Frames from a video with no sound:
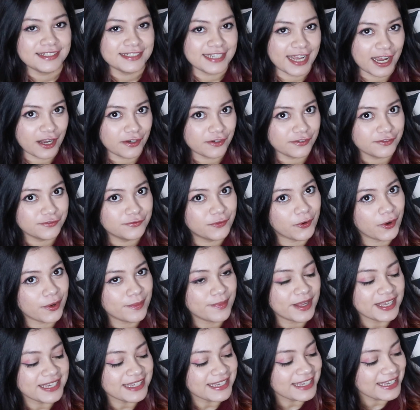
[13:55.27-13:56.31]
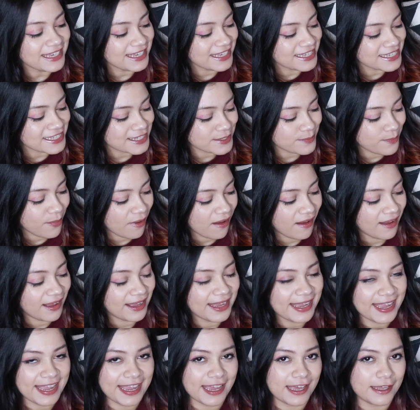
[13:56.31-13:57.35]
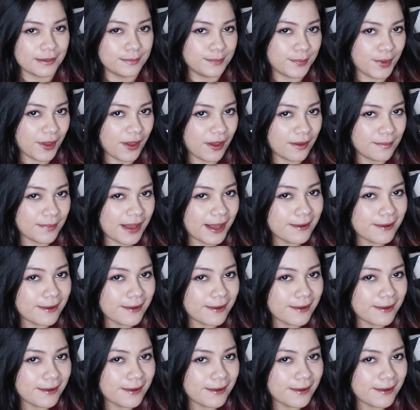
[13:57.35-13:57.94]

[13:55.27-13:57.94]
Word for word: Now, for my eSpa hand balm,